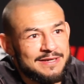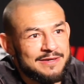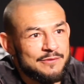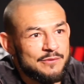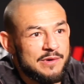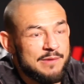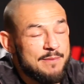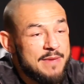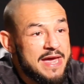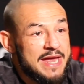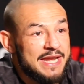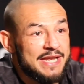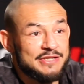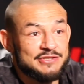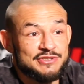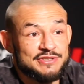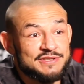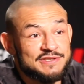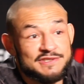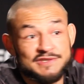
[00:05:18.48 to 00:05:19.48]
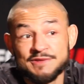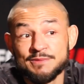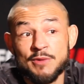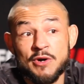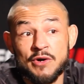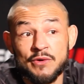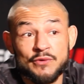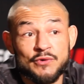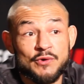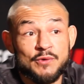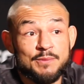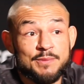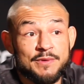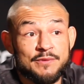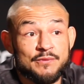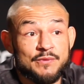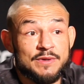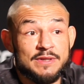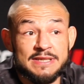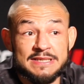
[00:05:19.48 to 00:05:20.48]
we manage just a small group
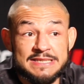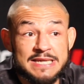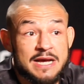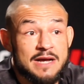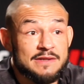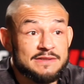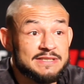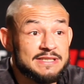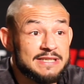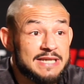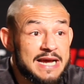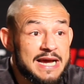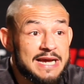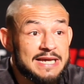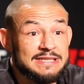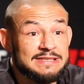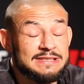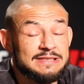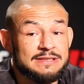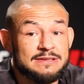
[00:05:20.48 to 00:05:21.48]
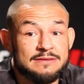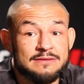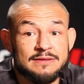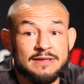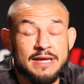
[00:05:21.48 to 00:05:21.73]
of really talented guys,